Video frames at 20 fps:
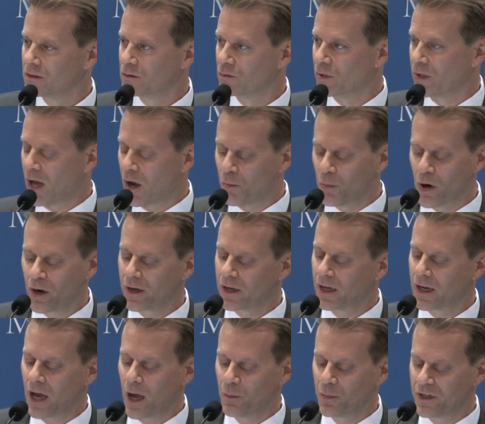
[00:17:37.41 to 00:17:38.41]
Without
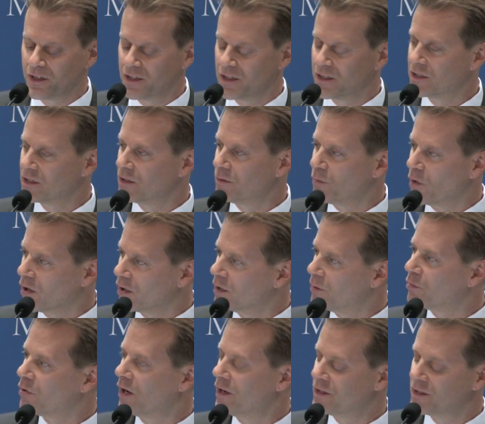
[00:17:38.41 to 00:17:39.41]
market competition,
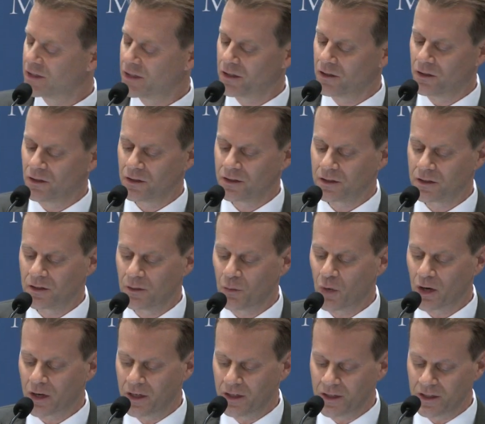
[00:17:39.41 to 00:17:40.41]
market price signals, and
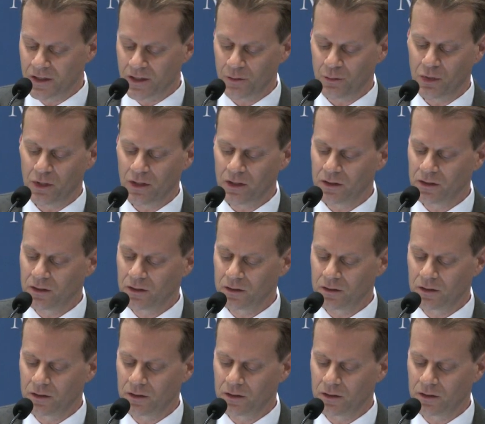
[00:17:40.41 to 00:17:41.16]
market discipline,